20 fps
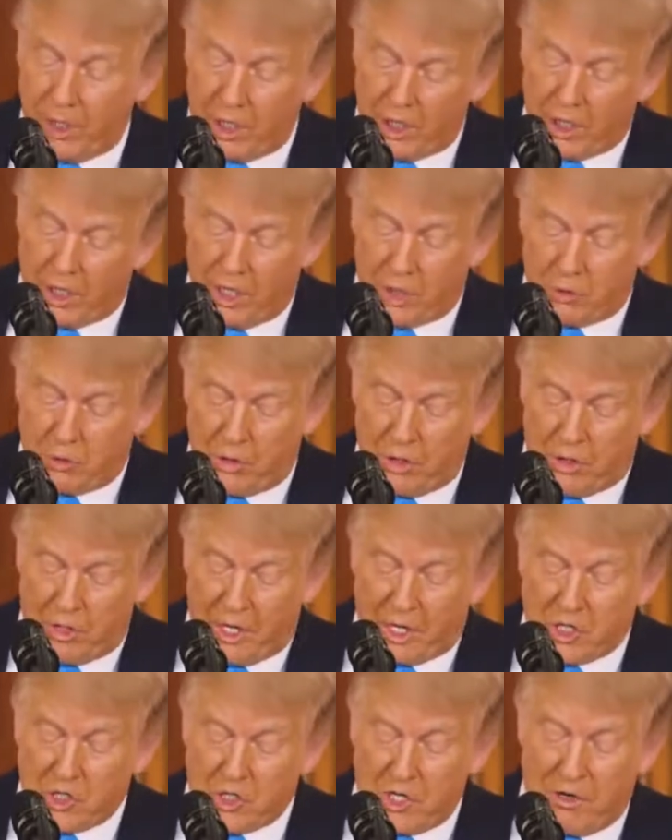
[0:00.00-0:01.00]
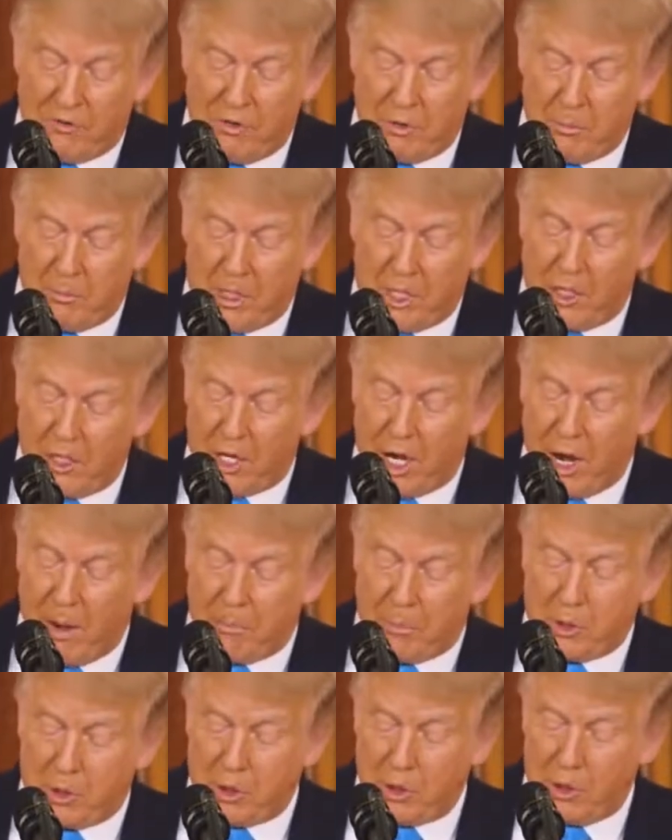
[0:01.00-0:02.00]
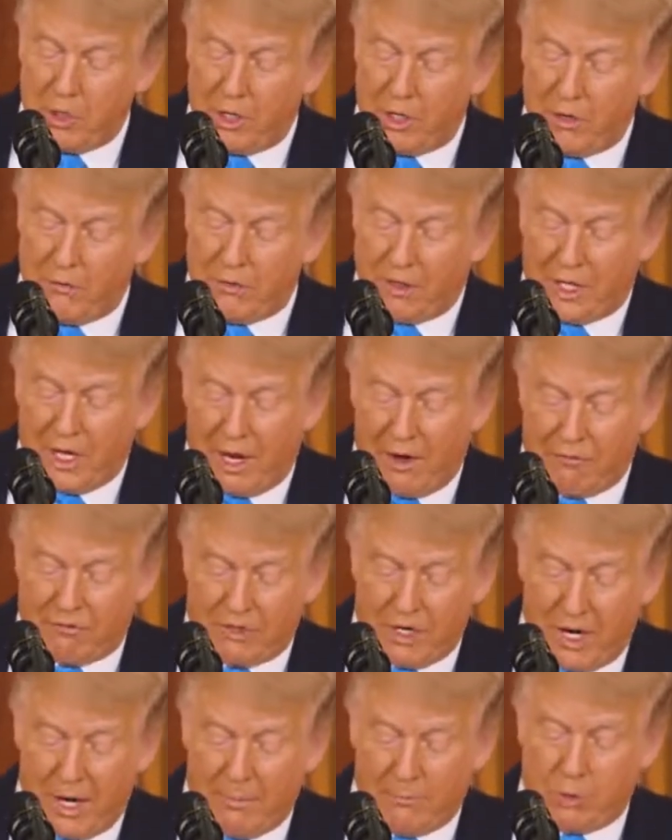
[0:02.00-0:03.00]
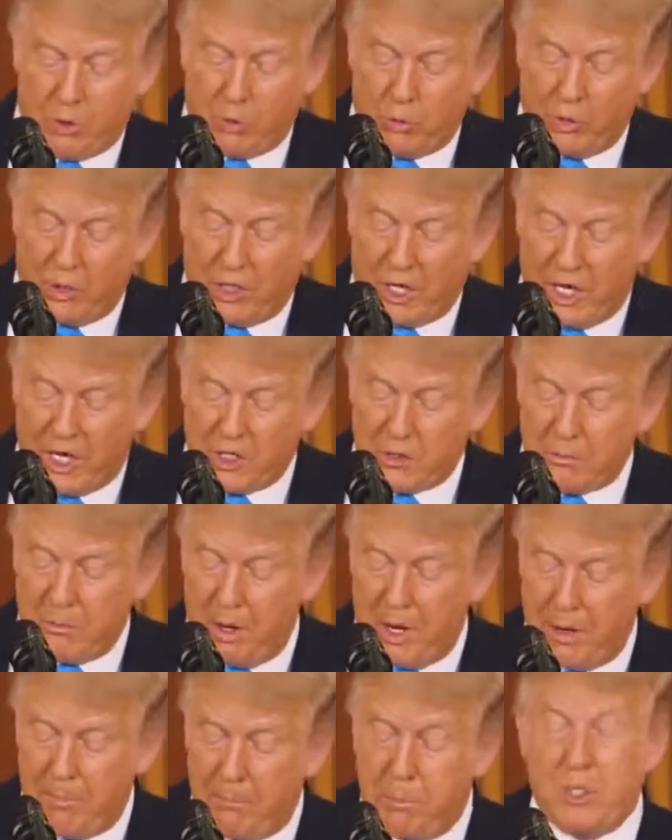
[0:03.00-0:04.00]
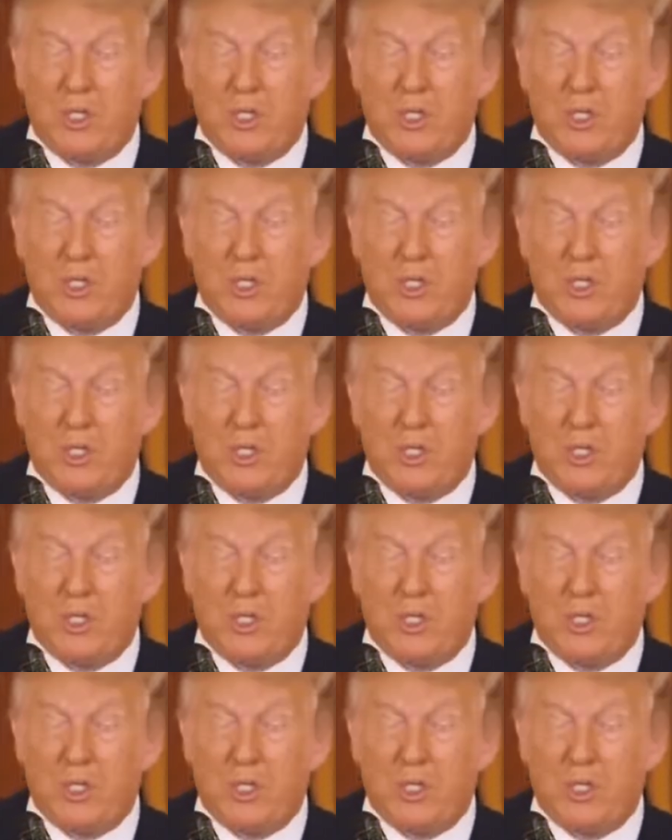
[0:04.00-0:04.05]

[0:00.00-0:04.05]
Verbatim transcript: a country that has given me the opportunity of a lifetime to realize my